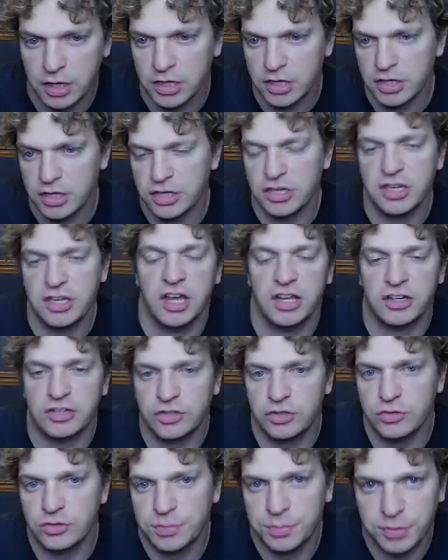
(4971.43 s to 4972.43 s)
Not
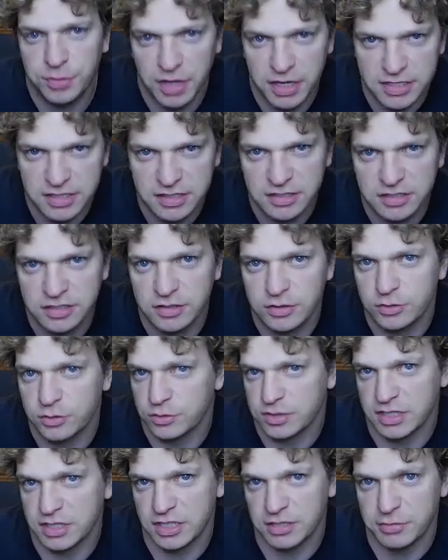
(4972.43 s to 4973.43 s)
too surprising to
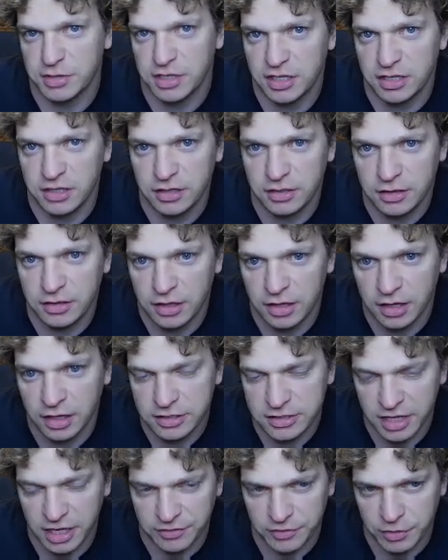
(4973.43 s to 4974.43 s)
see me
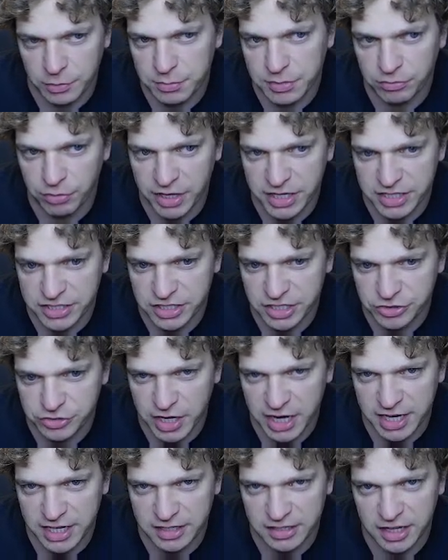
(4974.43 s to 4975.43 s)
as a kind of a mid-rangey
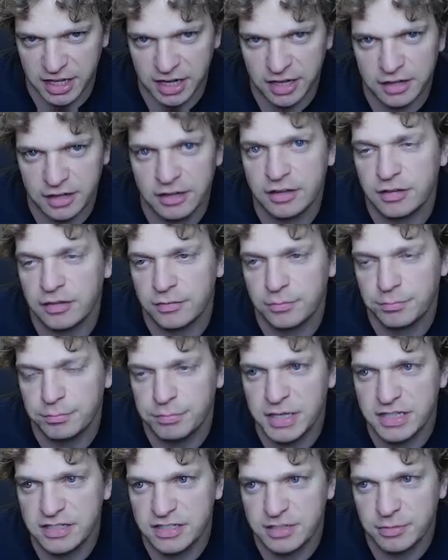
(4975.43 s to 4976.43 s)
dragon deck
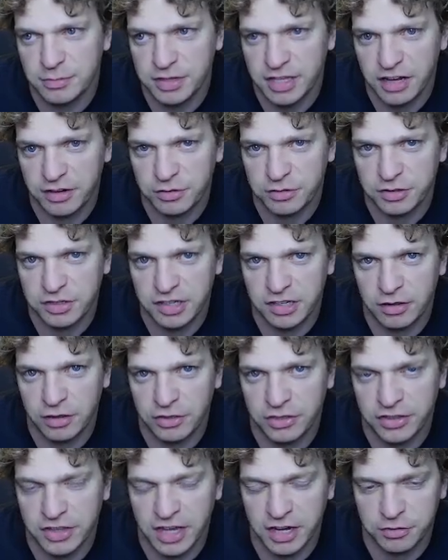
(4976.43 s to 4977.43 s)
beat some of the
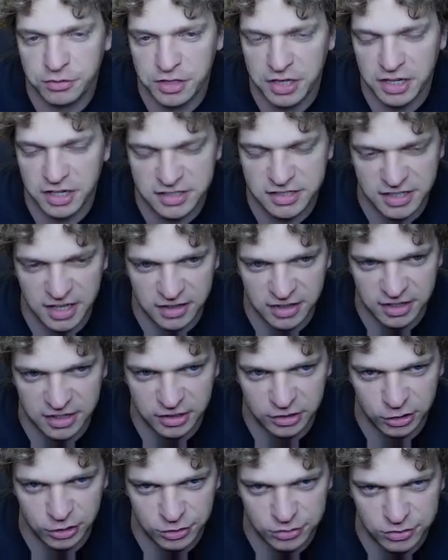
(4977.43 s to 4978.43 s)
aggro decks and
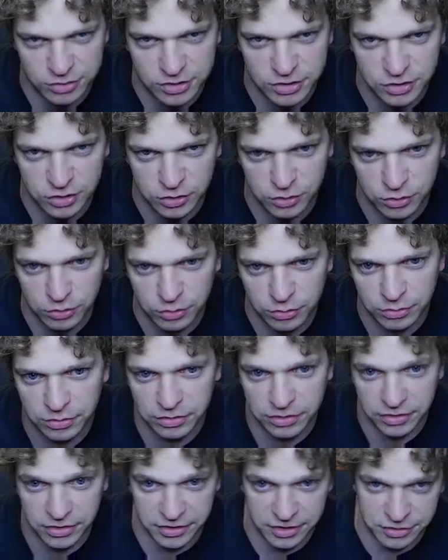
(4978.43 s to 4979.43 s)
then lose to
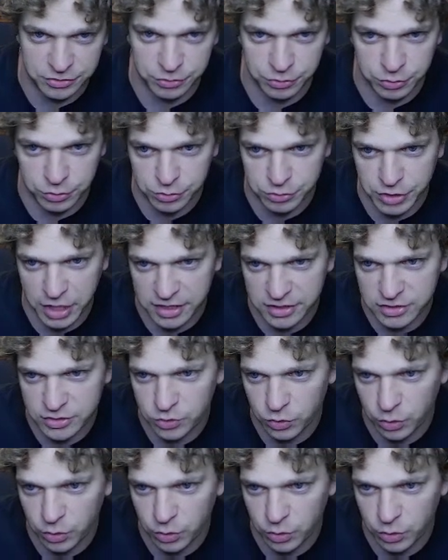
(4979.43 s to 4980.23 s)
the true Dragonstorm